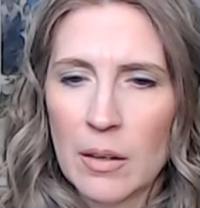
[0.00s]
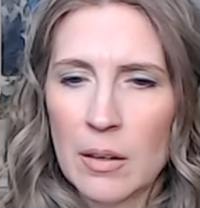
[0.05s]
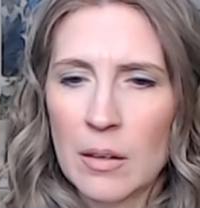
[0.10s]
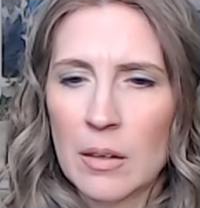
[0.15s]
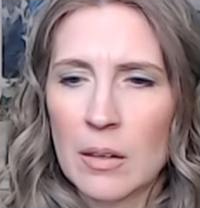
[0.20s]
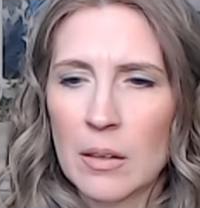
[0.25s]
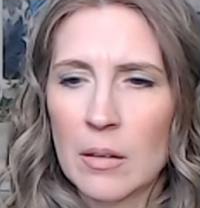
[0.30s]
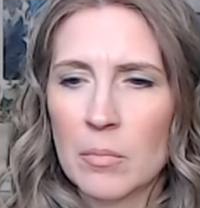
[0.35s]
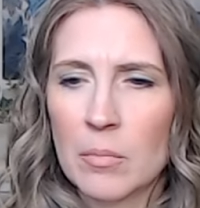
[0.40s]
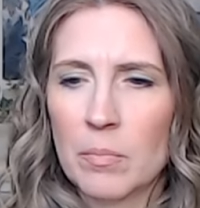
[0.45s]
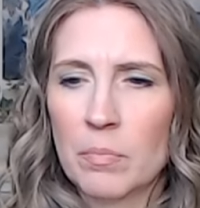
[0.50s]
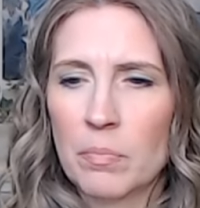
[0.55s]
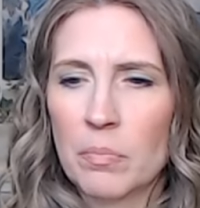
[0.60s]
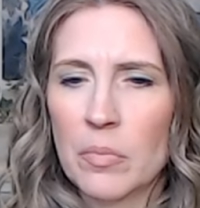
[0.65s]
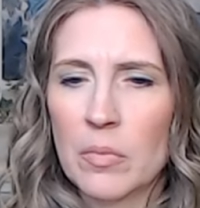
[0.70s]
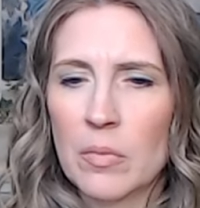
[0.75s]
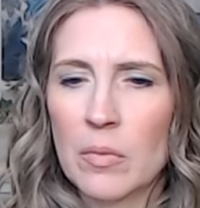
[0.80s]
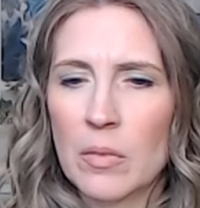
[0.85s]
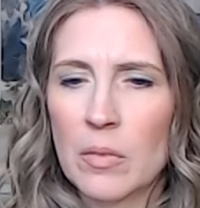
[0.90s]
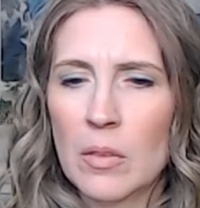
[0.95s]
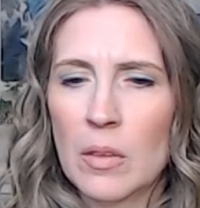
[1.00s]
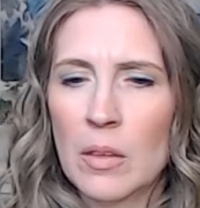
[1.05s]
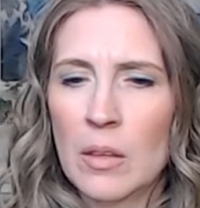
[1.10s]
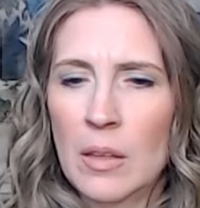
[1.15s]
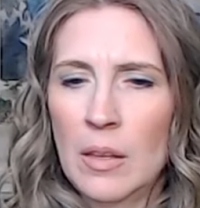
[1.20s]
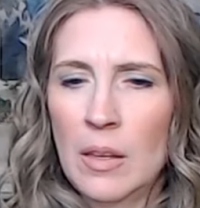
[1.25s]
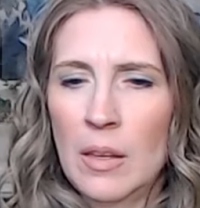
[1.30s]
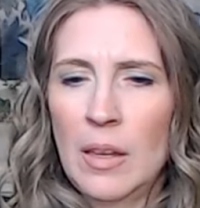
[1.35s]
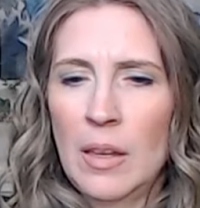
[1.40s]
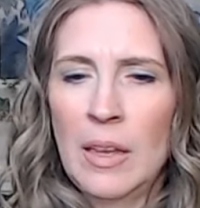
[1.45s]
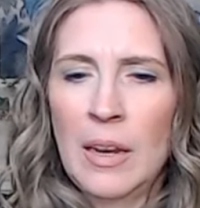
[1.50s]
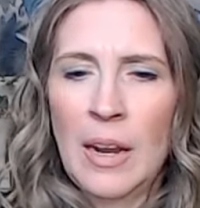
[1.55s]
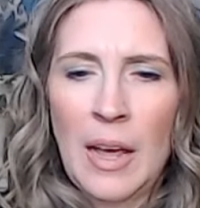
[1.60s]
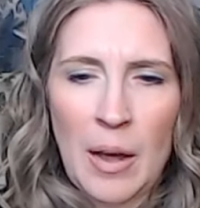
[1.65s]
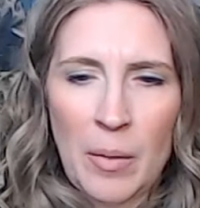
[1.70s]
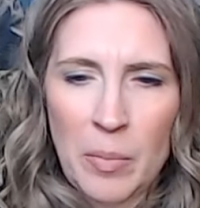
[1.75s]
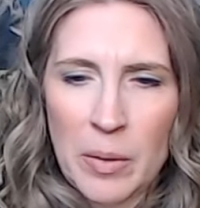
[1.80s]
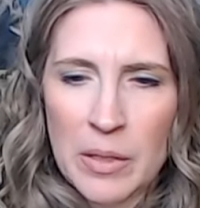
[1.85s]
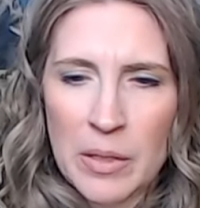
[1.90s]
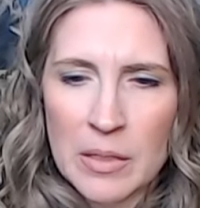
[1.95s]
Um, it
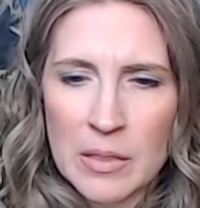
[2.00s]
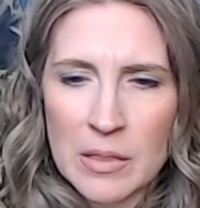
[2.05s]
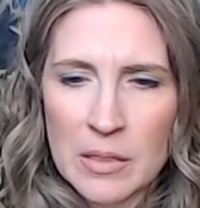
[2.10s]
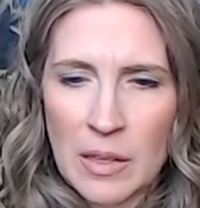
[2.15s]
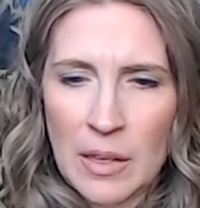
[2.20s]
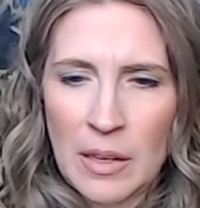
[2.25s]
happens.